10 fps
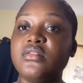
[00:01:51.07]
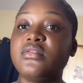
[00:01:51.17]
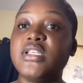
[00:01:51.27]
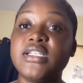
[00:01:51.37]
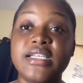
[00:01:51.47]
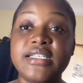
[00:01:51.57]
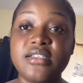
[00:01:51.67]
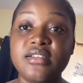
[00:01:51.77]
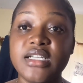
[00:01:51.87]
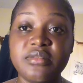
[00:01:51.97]
that I
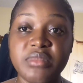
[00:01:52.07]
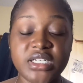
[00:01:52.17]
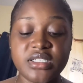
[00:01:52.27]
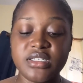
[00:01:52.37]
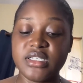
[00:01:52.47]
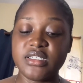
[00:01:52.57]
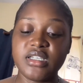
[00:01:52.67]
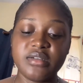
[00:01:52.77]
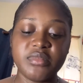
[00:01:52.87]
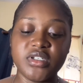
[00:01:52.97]
didn't unbox it on
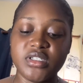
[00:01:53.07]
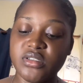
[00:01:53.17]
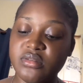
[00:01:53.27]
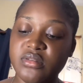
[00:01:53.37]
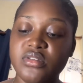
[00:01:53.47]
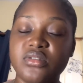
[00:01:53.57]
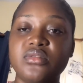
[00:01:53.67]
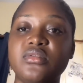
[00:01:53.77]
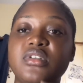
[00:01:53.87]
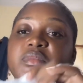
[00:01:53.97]
camera. So I'm